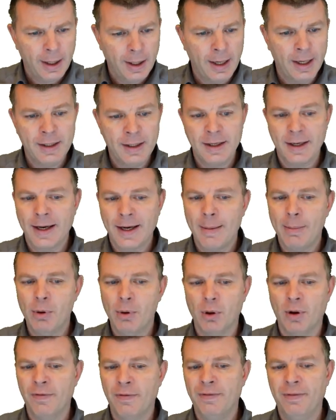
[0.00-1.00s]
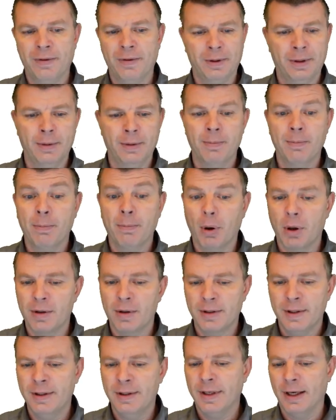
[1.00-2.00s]
And a couple of
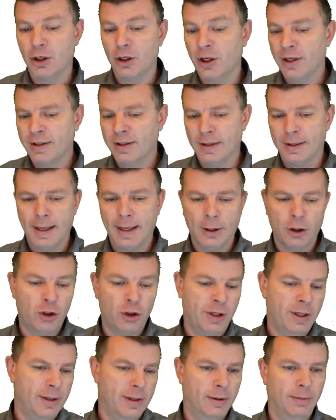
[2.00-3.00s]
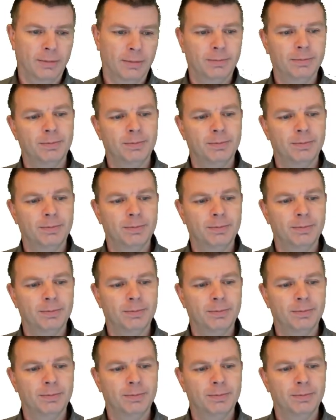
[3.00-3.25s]
policies are just attached here.